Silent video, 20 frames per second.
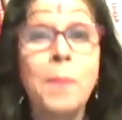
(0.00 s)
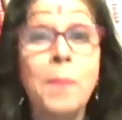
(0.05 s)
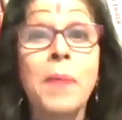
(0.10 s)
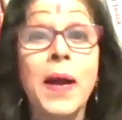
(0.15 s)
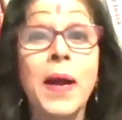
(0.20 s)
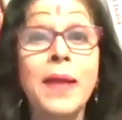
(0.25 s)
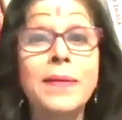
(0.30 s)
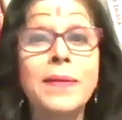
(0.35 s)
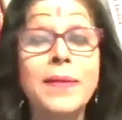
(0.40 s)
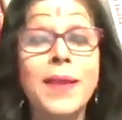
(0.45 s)

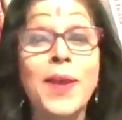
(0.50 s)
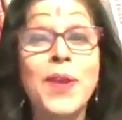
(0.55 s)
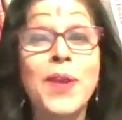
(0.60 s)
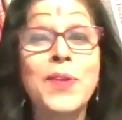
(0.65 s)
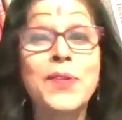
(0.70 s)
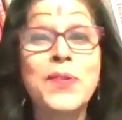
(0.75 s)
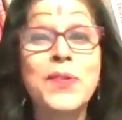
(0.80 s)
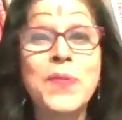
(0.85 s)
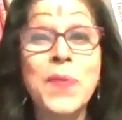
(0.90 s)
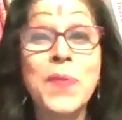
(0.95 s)
but
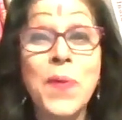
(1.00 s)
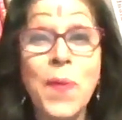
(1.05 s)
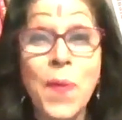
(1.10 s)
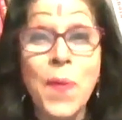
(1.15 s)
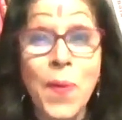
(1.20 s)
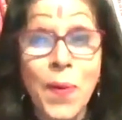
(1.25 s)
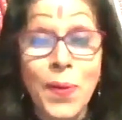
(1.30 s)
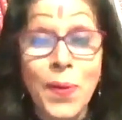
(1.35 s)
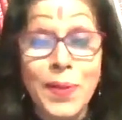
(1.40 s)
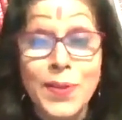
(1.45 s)
to
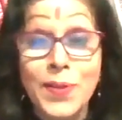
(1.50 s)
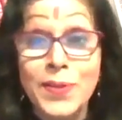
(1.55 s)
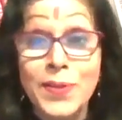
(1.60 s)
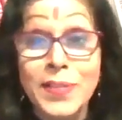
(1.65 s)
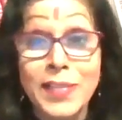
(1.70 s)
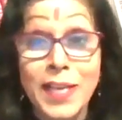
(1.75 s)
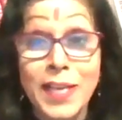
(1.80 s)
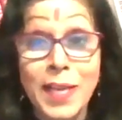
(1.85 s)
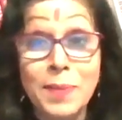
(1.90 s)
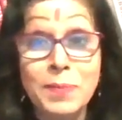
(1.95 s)
all the
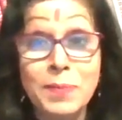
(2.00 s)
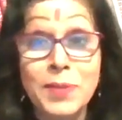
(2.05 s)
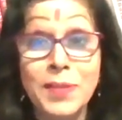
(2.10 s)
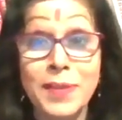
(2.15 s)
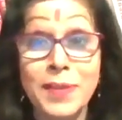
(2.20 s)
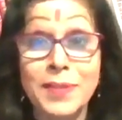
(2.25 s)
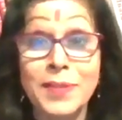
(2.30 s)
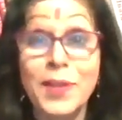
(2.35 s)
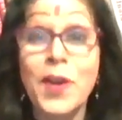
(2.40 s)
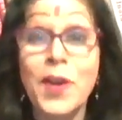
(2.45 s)

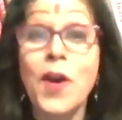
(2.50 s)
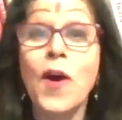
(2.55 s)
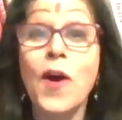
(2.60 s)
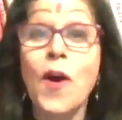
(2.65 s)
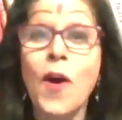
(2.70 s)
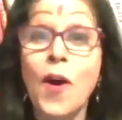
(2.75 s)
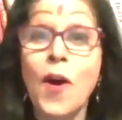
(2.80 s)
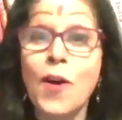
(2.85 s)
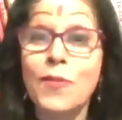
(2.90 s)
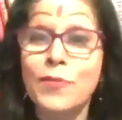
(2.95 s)
sculptures
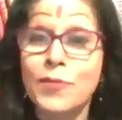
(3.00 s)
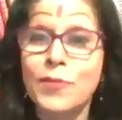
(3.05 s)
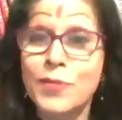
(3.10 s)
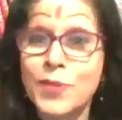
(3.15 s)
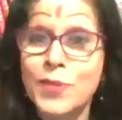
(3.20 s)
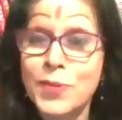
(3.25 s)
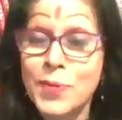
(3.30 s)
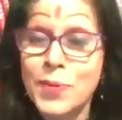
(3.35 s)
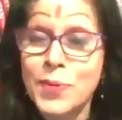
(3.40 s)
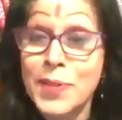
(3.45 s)
of
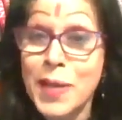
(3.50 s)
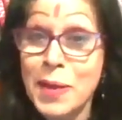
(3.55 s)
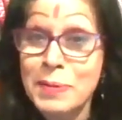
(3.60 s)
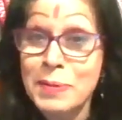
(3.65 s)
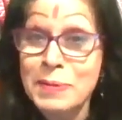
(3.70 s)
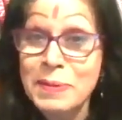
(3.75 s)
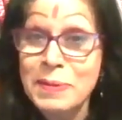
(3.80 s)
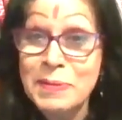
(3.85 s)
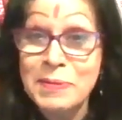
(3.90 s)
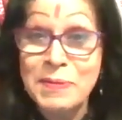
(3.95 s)

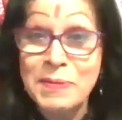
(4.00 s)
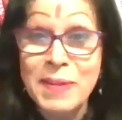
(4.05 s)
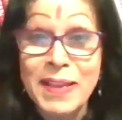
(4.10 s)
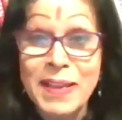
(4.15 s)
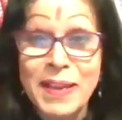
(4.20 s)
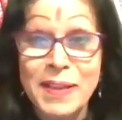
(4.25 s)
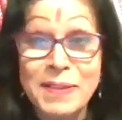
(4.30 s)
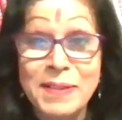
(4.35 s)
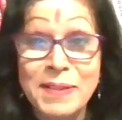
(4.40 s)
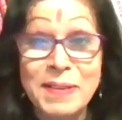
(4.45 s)

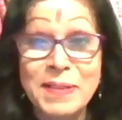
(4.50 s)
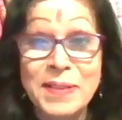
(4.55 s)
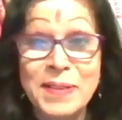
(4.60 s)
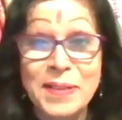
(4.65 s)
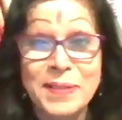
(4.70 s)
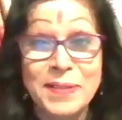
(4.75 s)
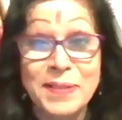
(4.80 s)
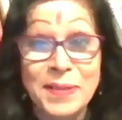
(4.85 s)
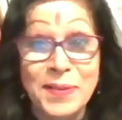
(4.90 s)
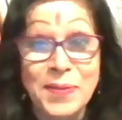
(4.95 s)
2,300
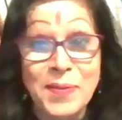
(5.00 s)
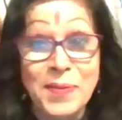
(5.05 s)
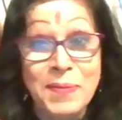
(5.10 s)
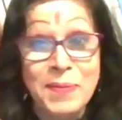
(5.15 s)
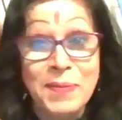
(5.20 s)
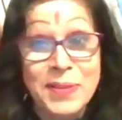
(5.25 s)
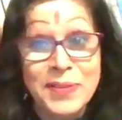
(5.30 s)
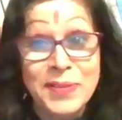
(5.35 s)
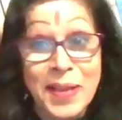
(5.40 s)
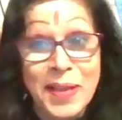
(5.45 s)
years ago,
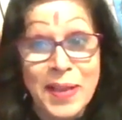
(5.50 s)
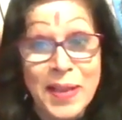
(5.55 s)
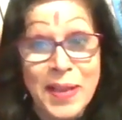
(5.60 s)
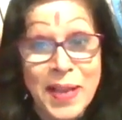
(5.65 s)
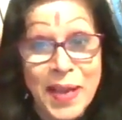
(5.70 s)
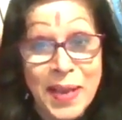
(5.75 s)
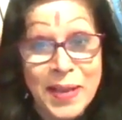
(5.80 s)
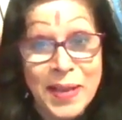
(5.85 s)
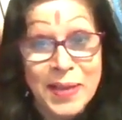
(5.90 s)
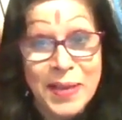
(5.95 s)
which are
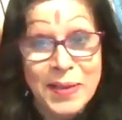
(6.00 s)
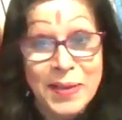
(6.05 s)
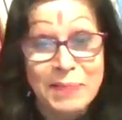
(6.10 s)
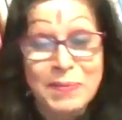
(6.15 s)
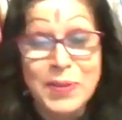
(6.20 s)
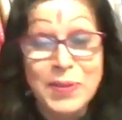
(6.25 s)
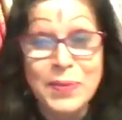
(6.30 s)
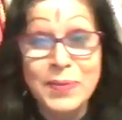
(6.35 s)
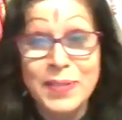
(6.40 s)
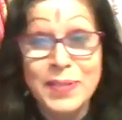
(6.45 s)
lying in
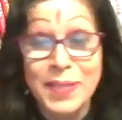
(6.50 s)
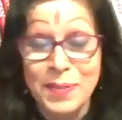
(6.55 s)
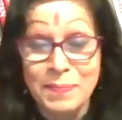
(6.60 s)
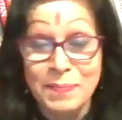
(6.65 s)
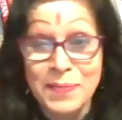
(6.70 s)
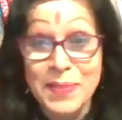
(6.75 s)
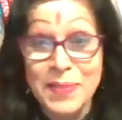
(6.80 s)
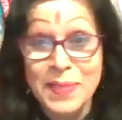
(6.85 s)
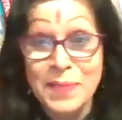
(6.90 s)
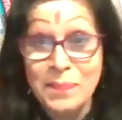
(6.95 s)
museums
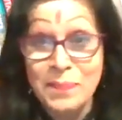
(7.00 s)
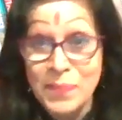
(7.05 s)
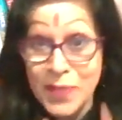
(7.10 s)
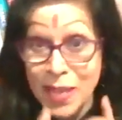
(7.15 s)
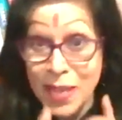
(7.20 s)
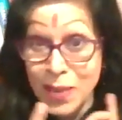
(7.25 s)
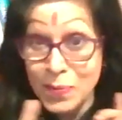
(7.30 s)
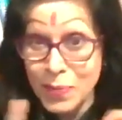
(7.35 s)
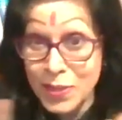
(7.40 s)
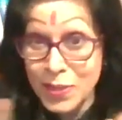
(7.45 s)

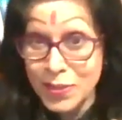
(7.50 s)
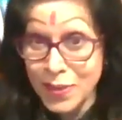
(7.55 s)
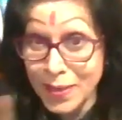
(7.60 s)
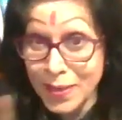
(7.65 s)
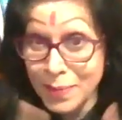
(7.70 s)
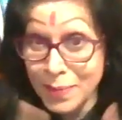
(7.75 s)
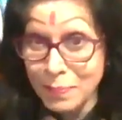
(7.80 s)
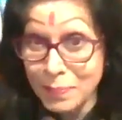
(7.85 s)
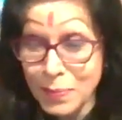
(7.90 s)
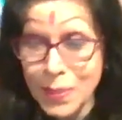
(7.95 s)
and which are
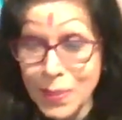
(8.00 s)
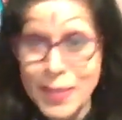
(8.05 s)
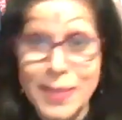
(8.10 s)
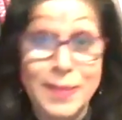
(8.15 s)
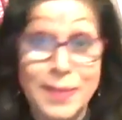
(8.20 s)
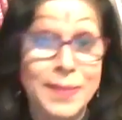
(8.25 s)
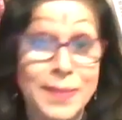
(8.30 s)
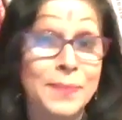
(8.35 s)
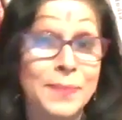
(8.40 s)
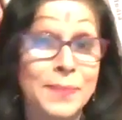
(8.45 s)
complete.